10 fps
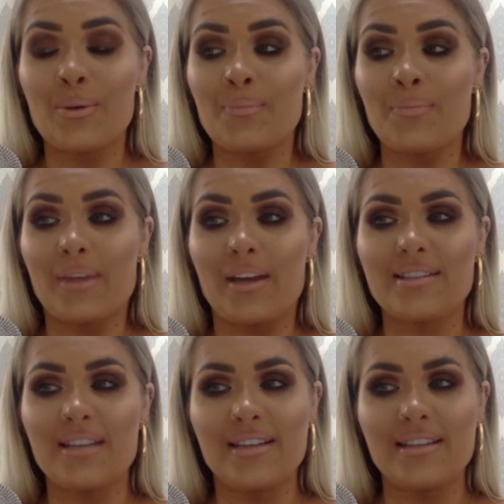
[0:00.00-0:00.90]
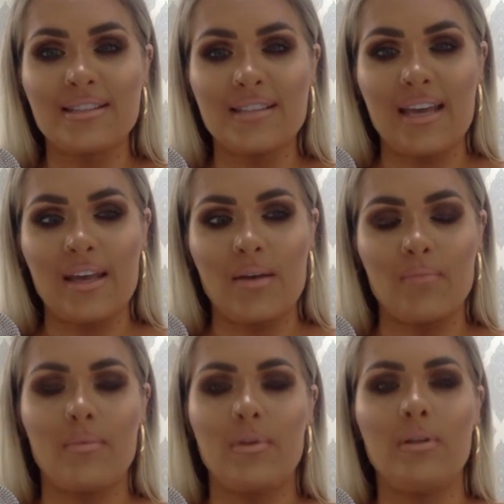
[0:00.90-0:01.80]
I started to see
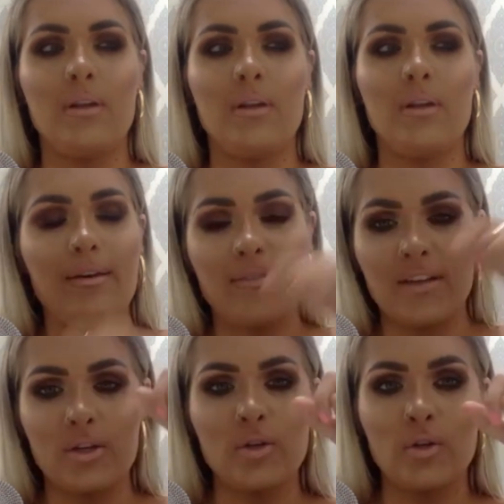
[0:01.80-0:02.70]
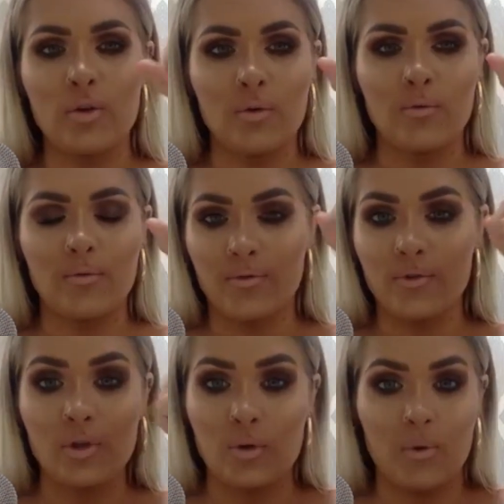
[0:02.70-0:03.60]
life in
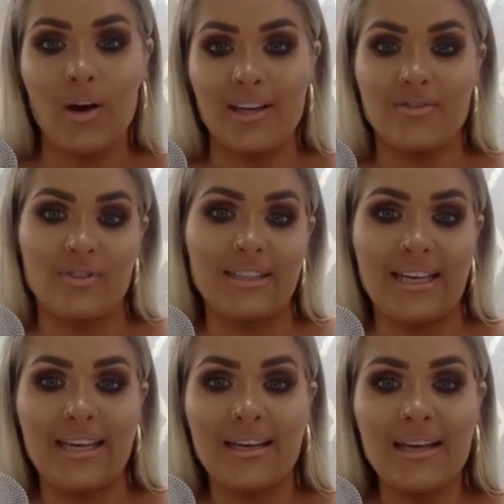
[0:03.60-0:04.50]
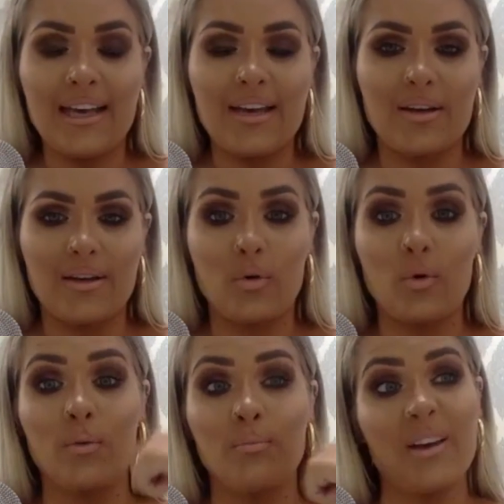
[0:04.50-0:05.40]
through new eyes, really,
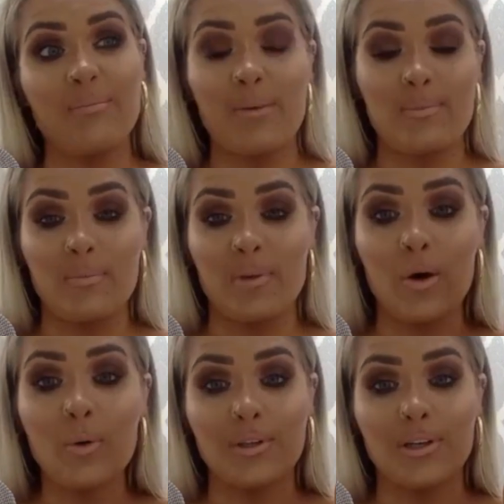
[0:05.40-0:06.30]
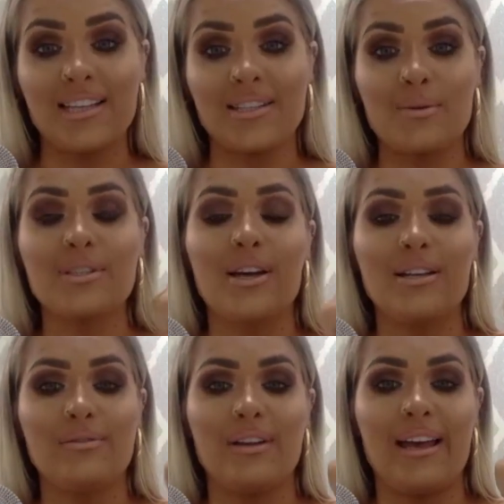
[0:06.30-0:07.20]
or maybe my old eyes. It was kind
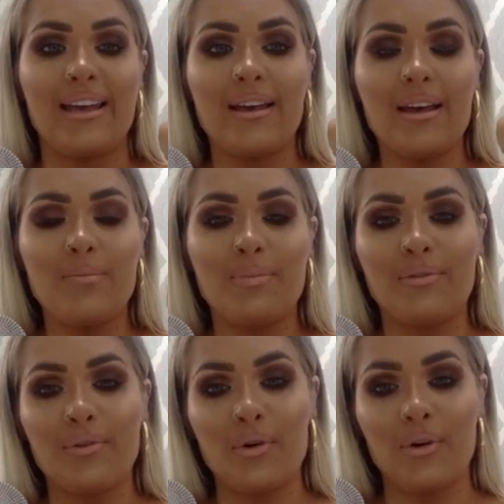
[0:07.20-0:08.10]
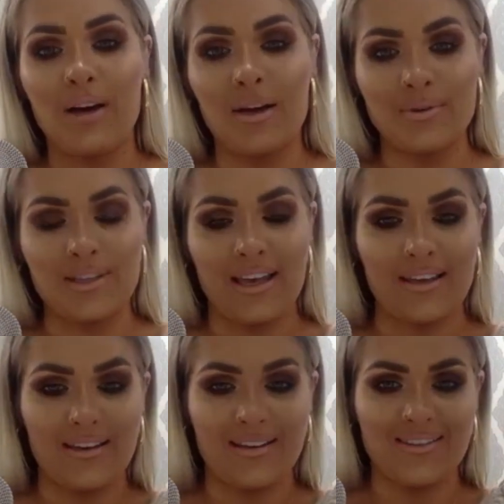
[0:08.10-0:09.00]
of like before I was like,
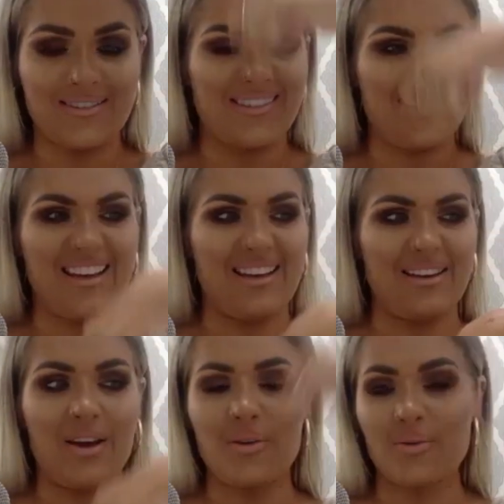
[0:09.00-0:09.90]
I was